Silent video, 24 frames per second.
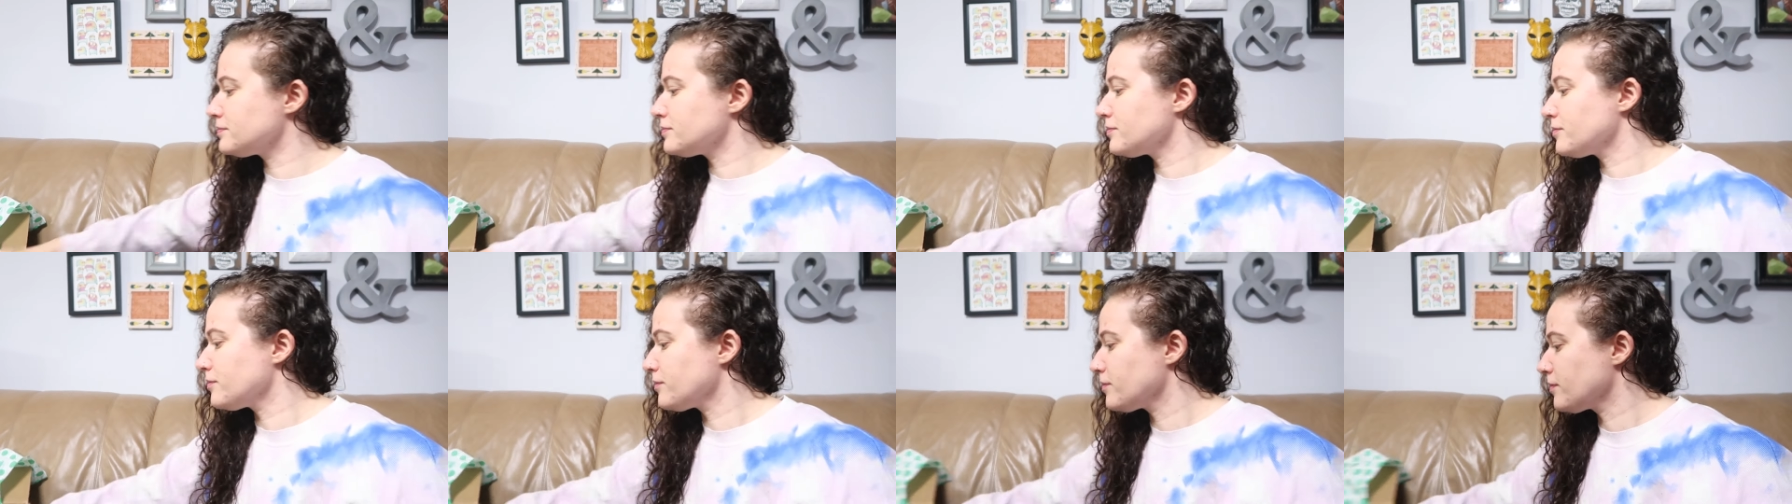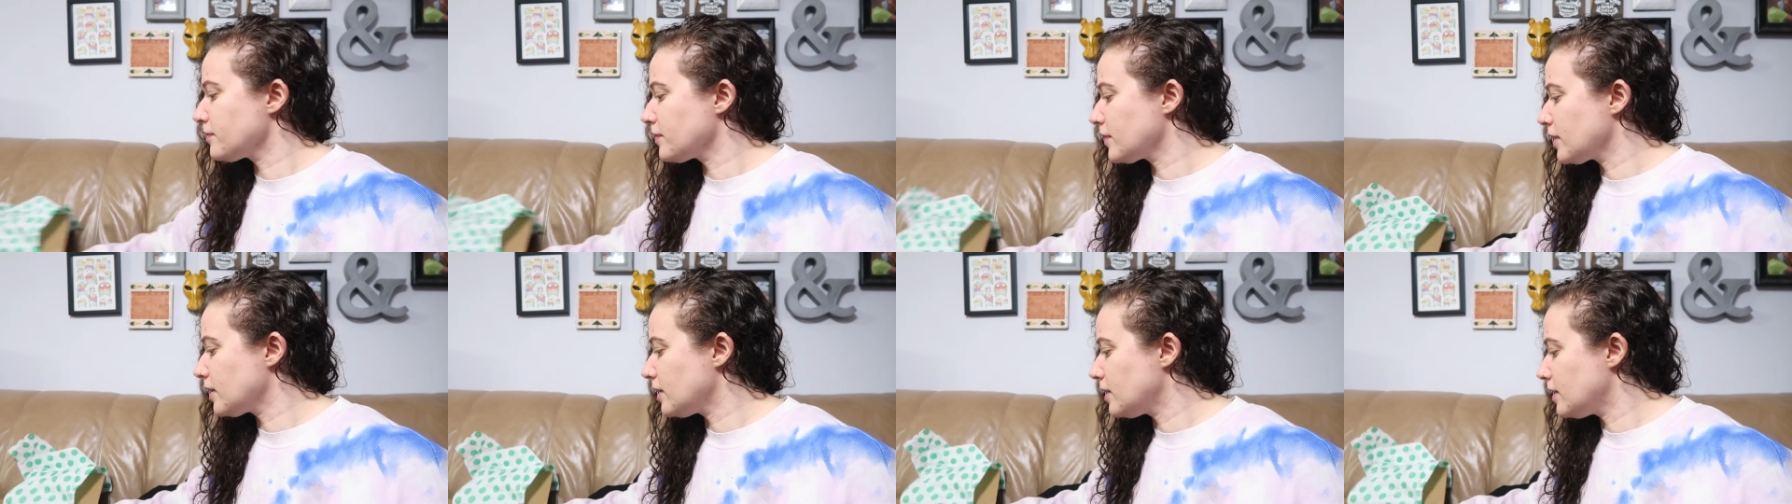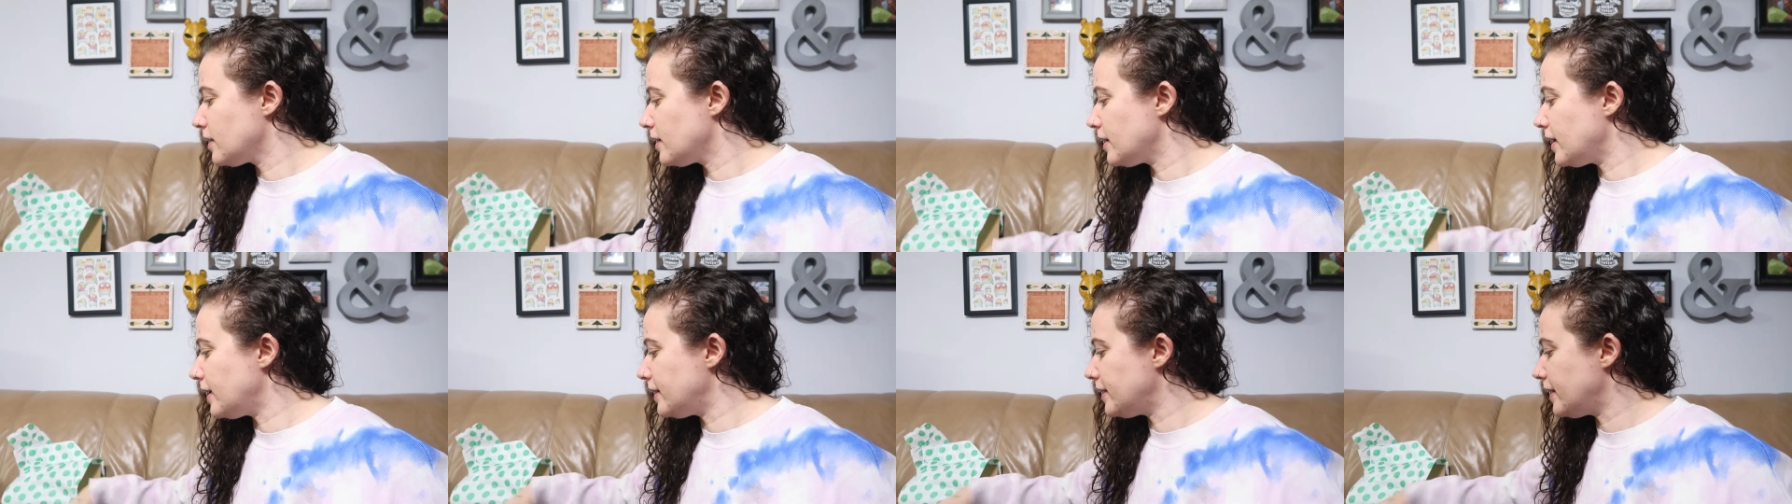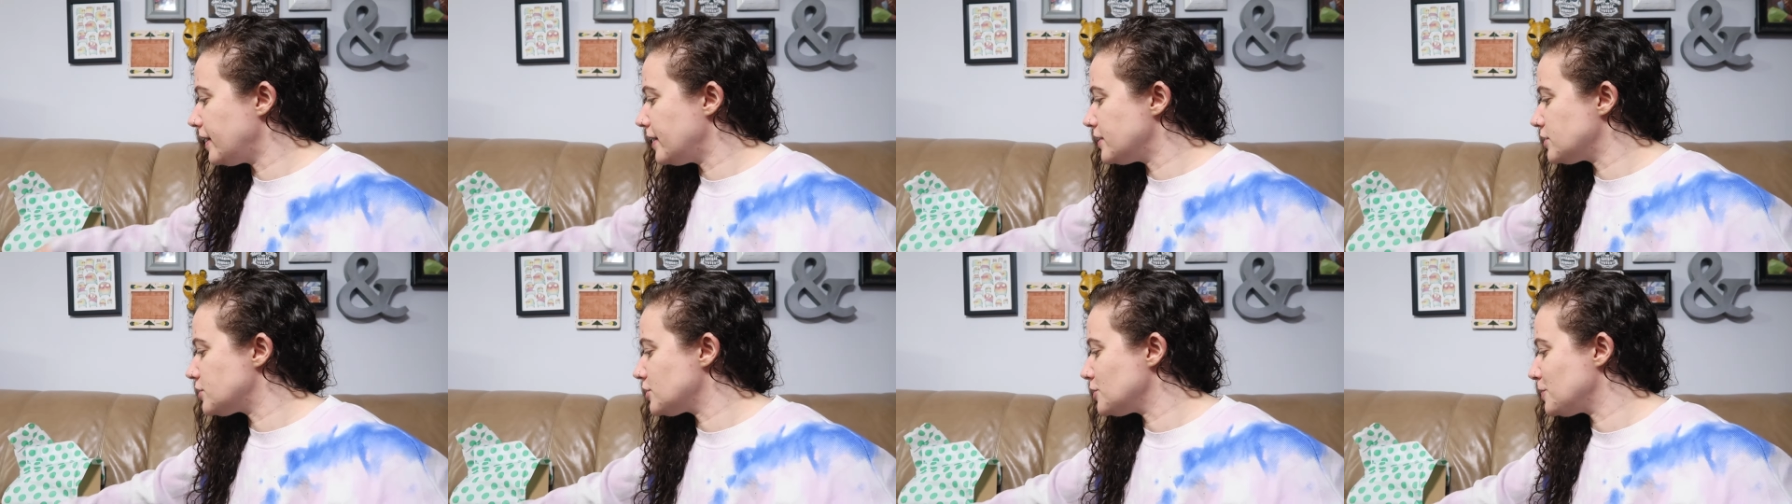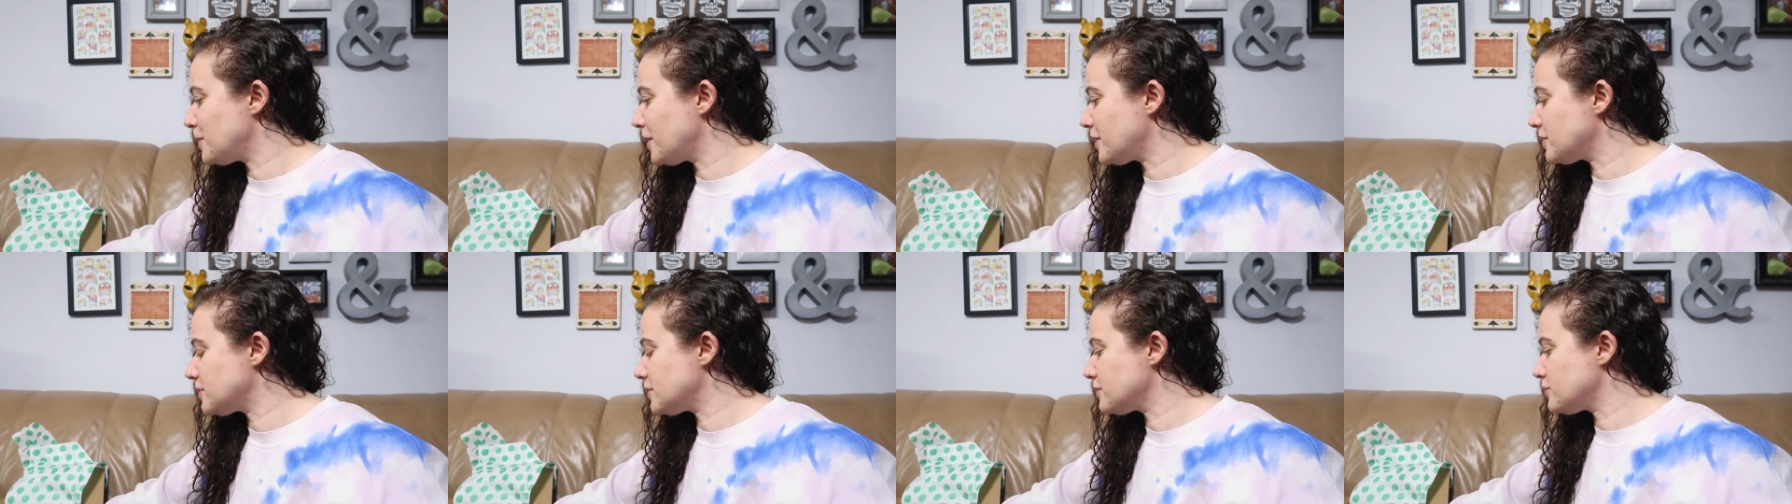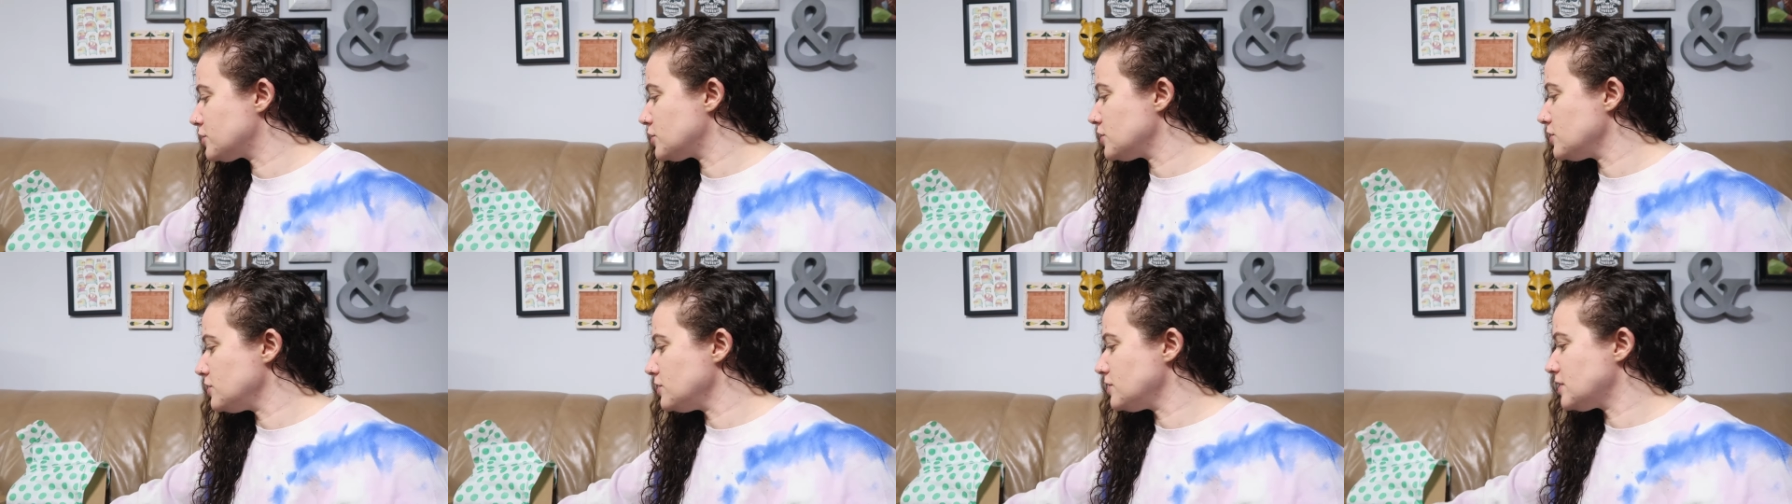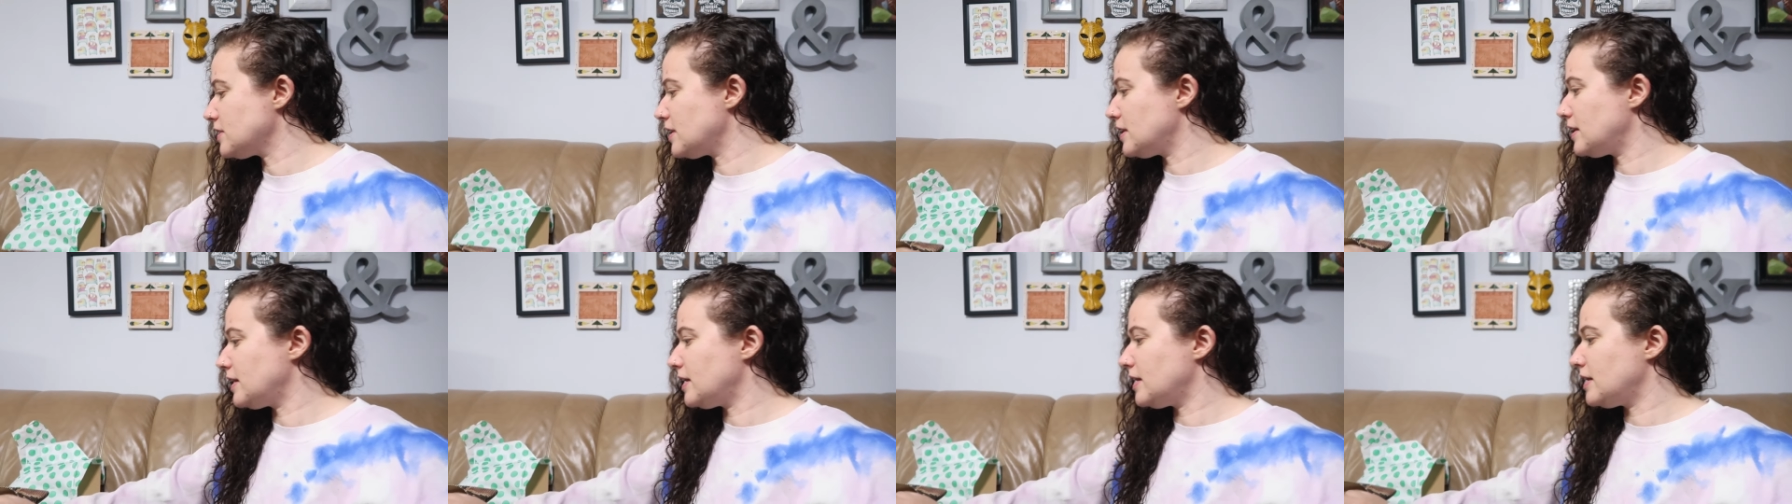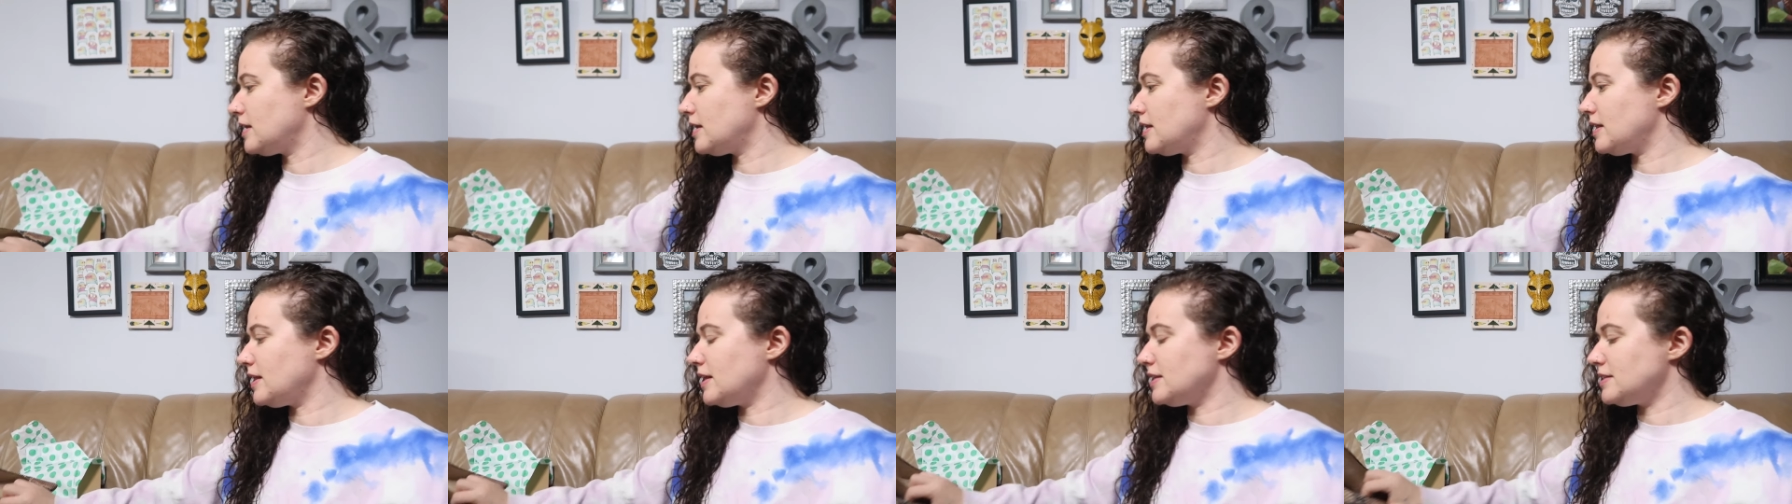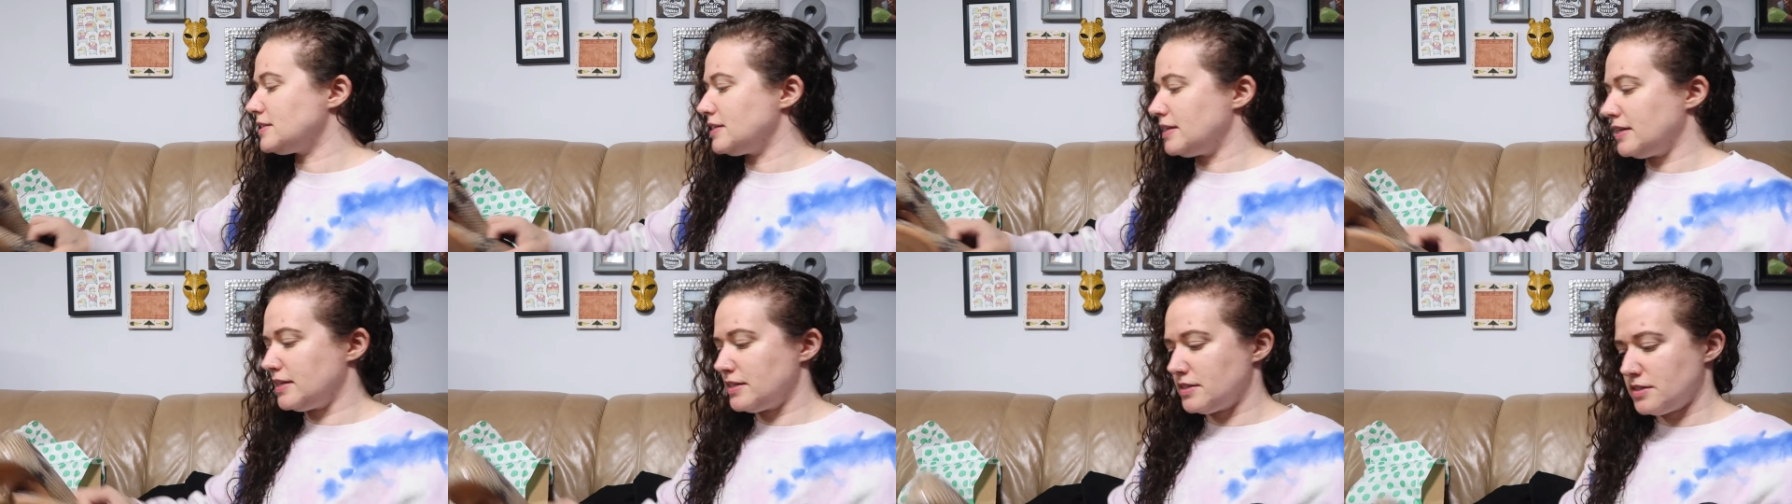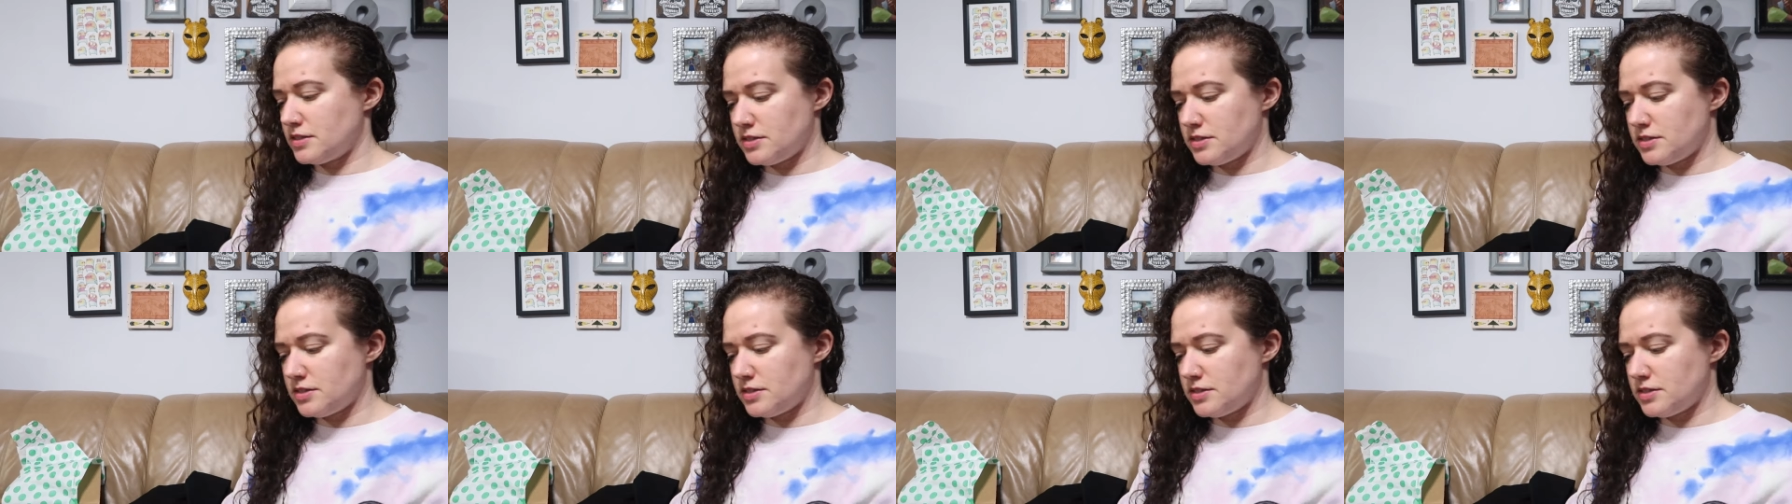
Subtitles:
And then two pairs of shoes, and then that's it.